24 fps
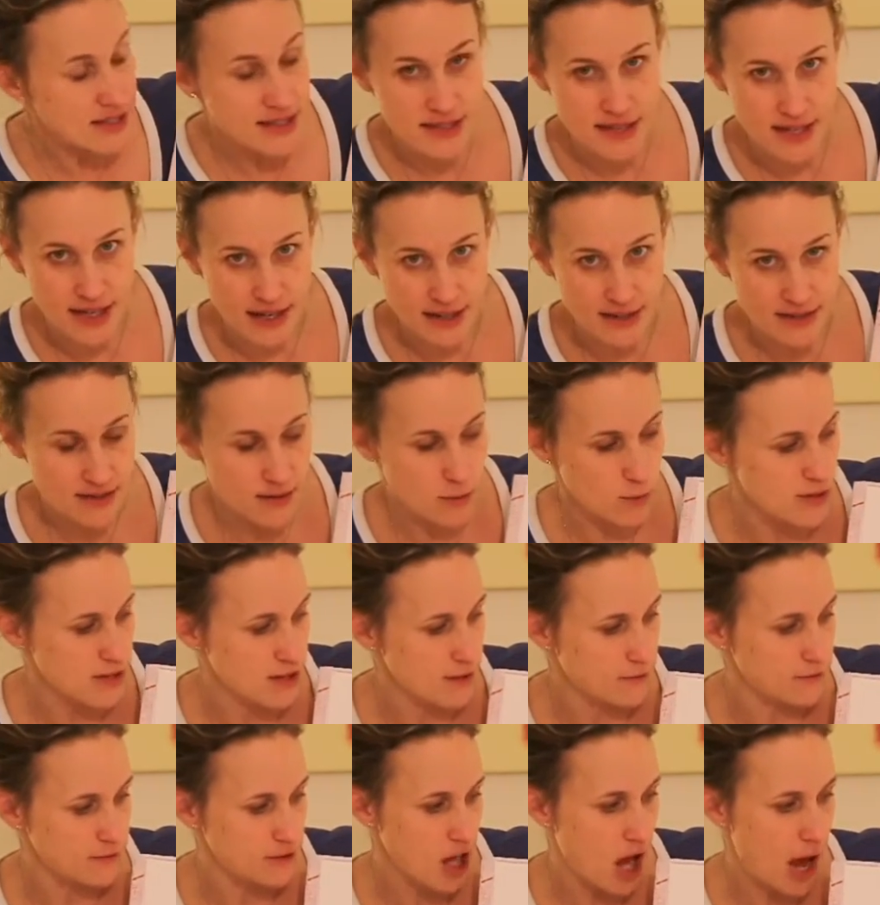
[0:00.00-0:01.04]
The test was
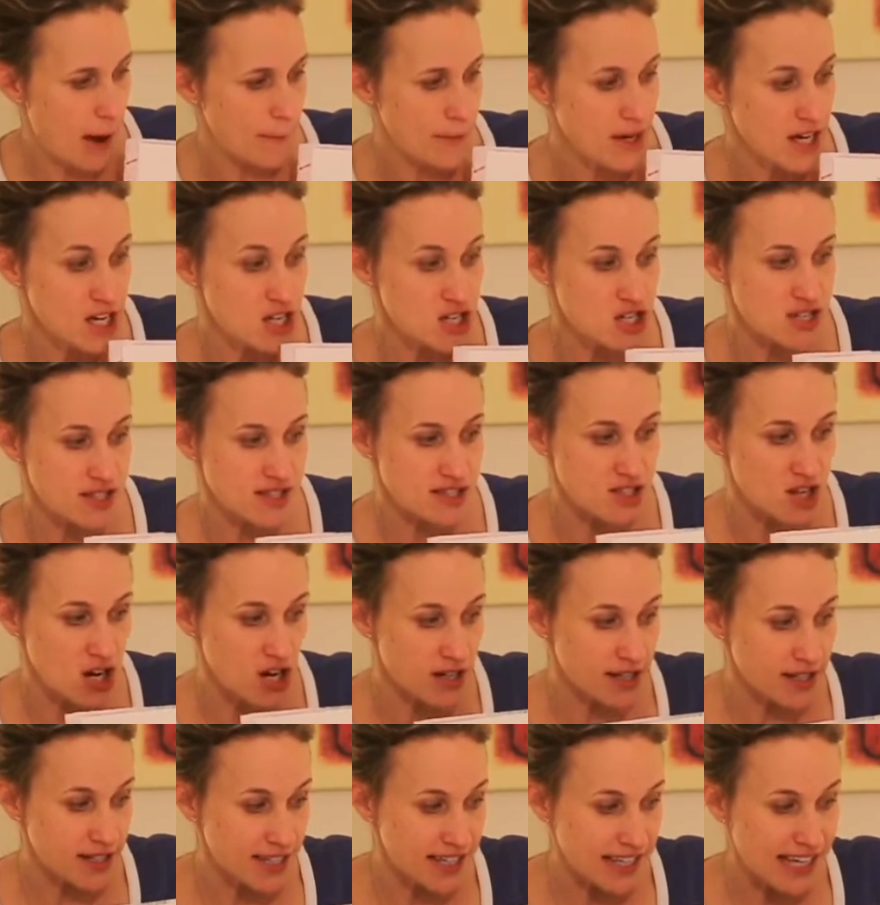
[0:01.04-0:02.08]
a flop. She
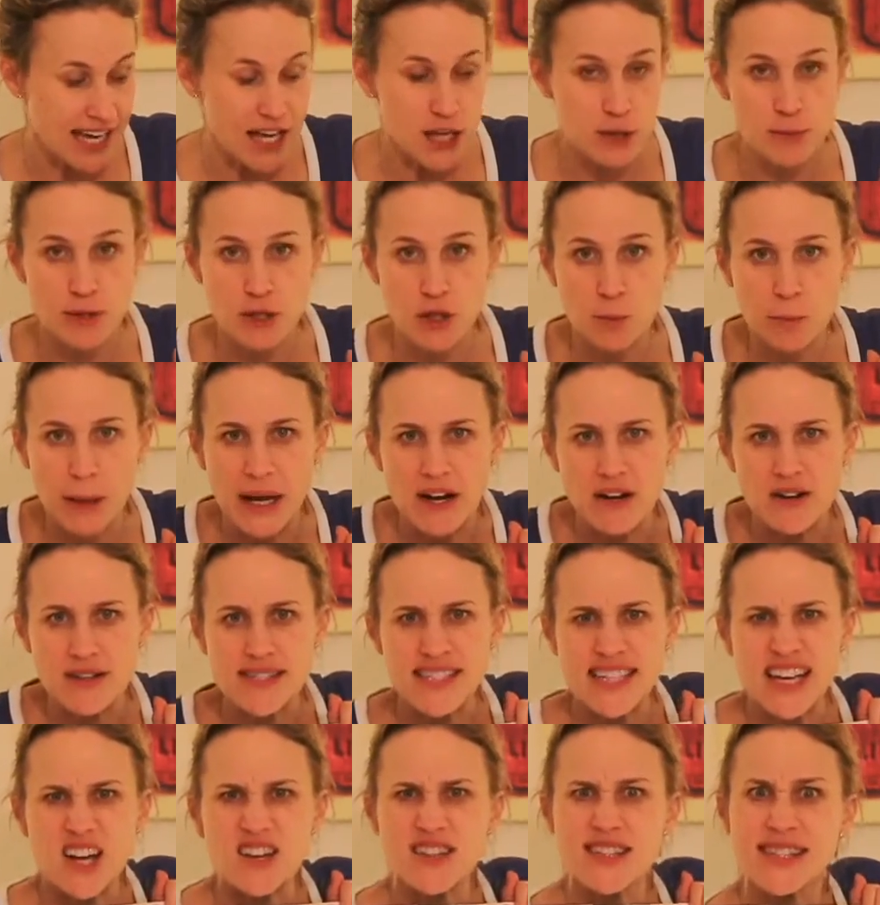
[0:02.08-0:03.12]
started again, but her parents
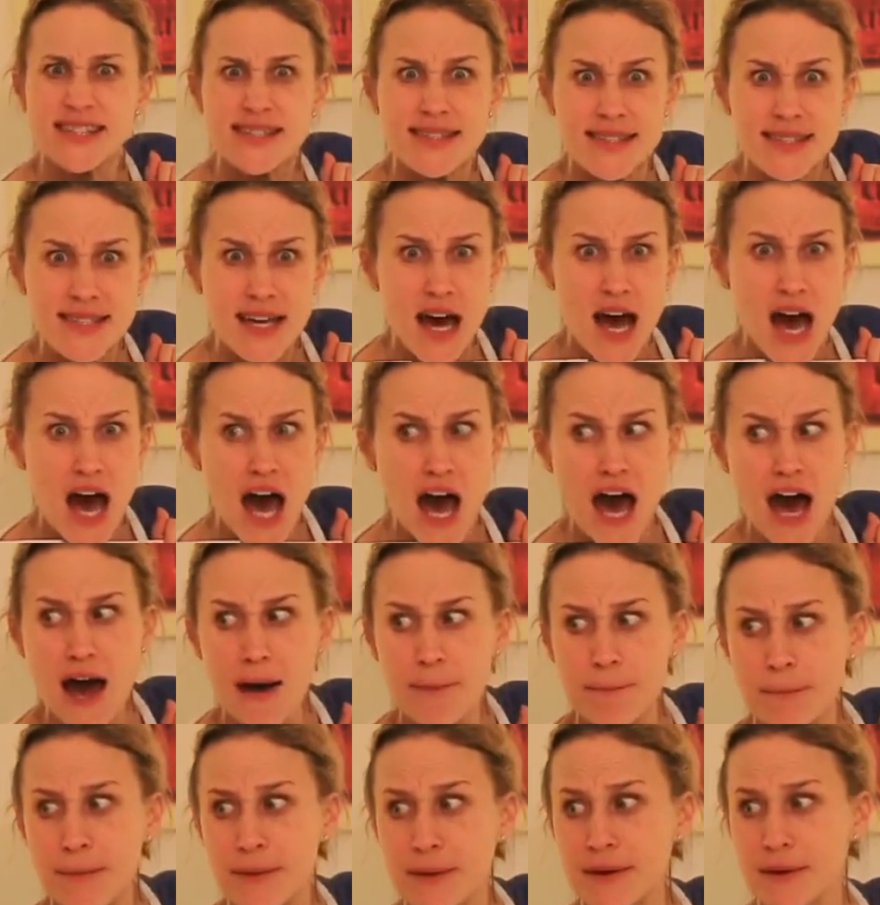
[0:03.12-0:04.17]
yelled,
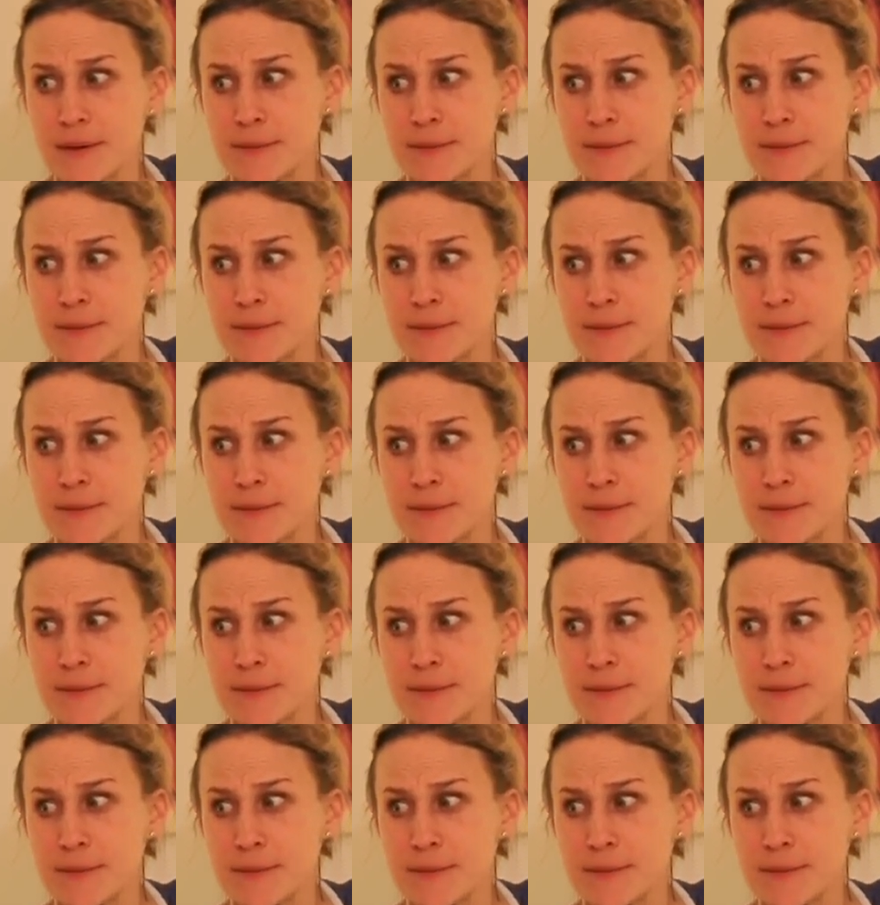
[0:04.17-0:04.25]
"Stop!